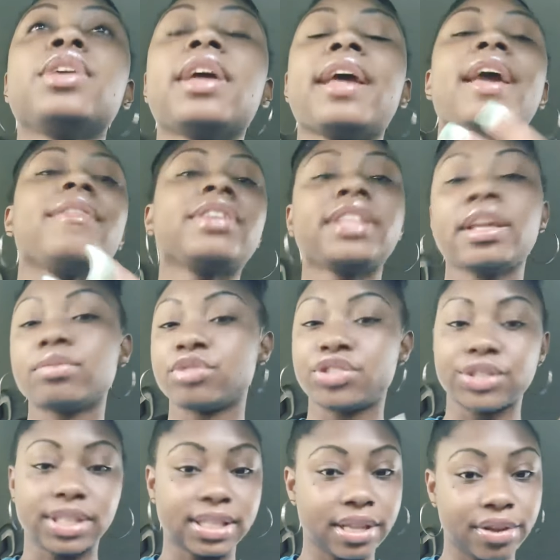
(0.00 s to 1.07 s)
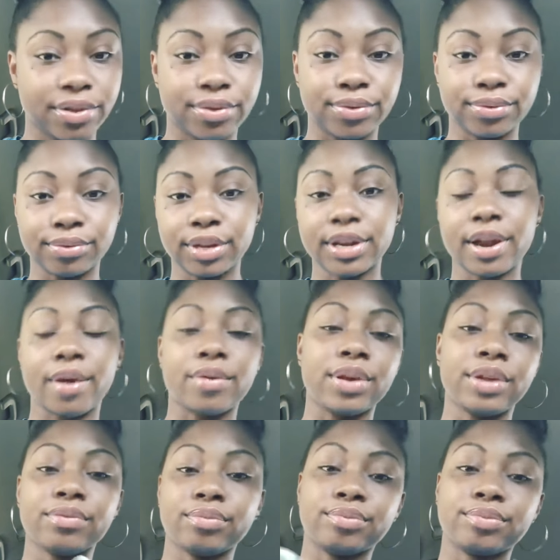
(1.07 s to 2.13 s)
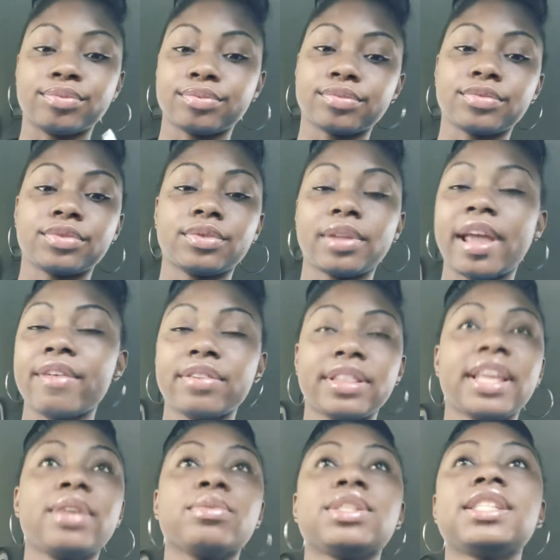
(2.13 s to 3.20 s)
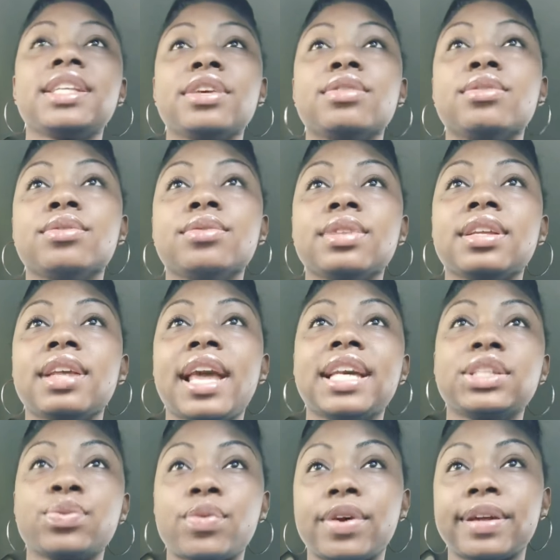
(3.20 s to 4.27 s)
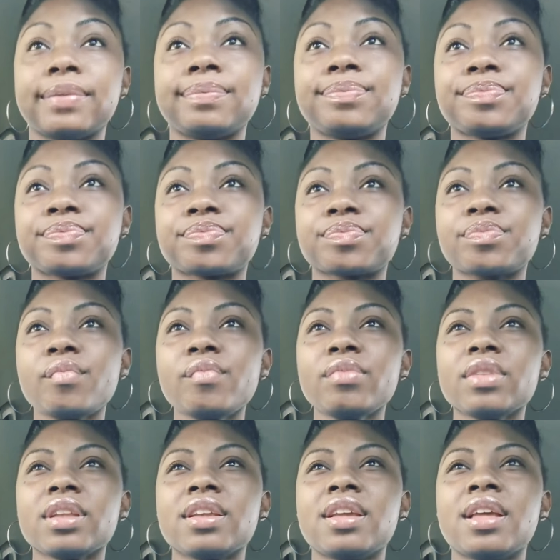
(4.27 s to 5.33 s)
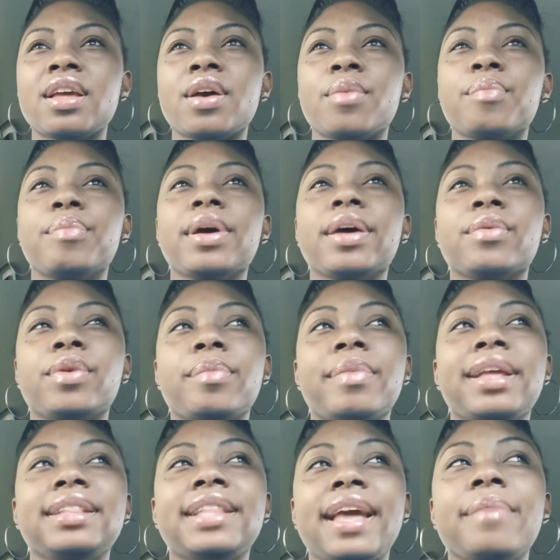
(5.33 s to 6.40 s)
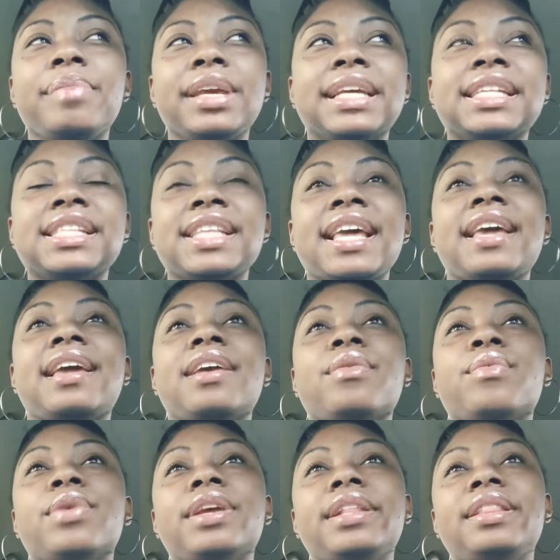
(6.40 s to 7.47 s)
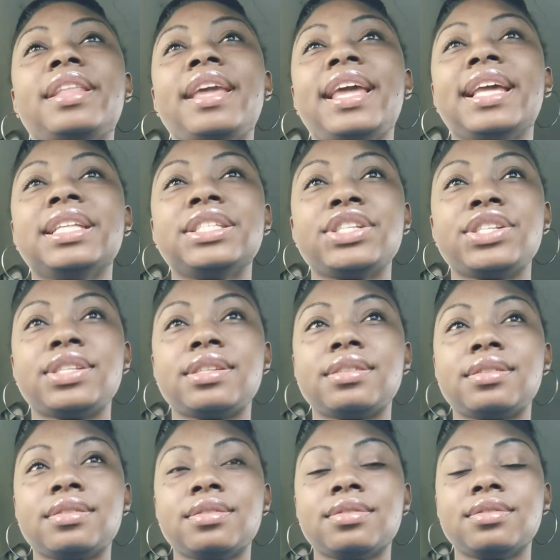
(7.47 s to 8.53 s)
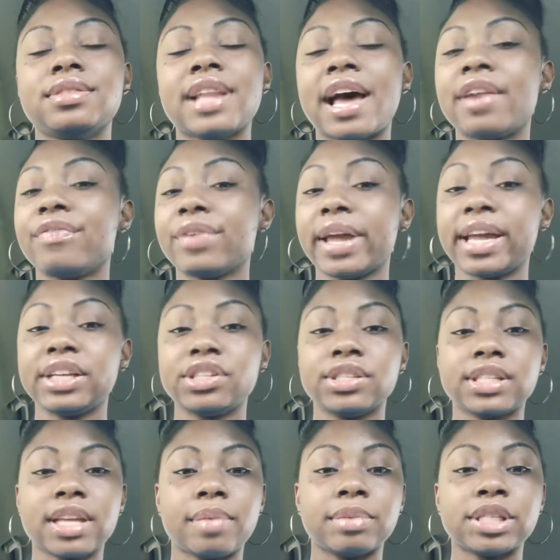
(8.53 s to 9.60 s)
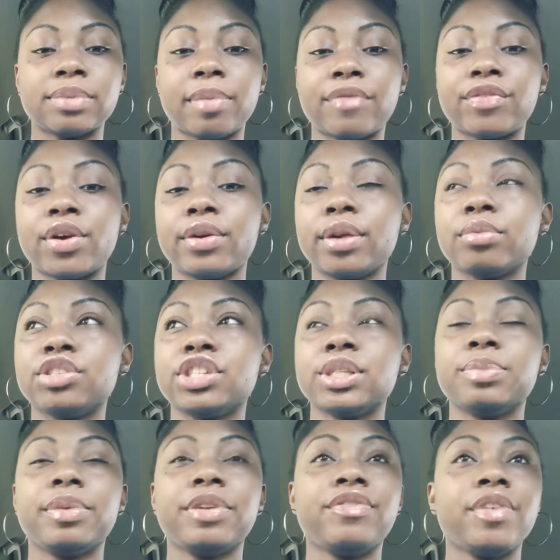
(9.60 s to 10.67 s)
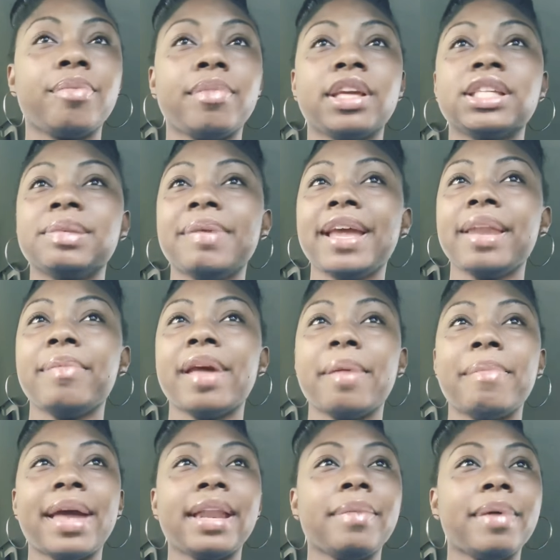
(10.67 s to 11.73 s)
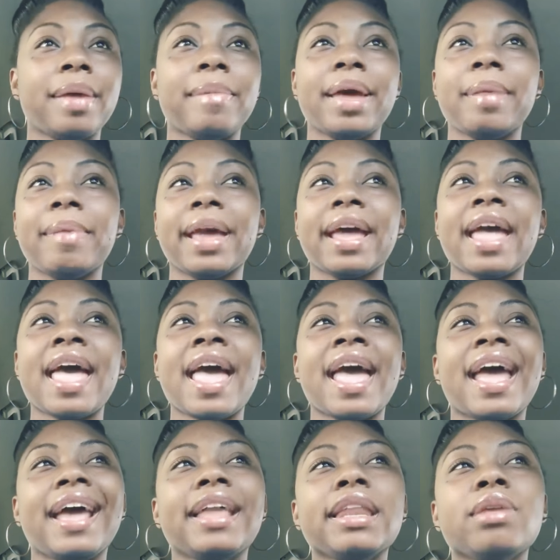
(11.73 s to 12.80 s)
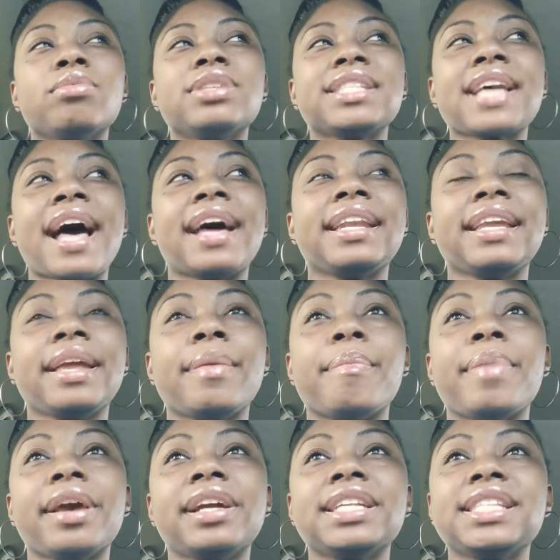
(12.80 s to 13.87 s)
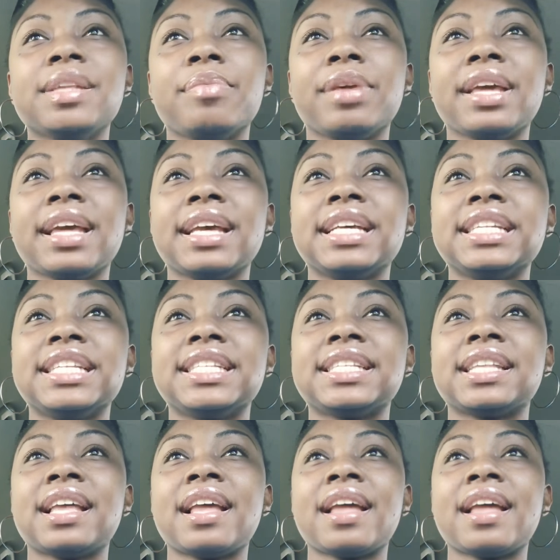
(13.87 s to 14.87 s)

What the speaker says: everything was just still, and everything was still as one. But with that being said, with his notifications coming to my phone, it would just be females back to back, back to back, back to back. And it was kind of embarrassing because,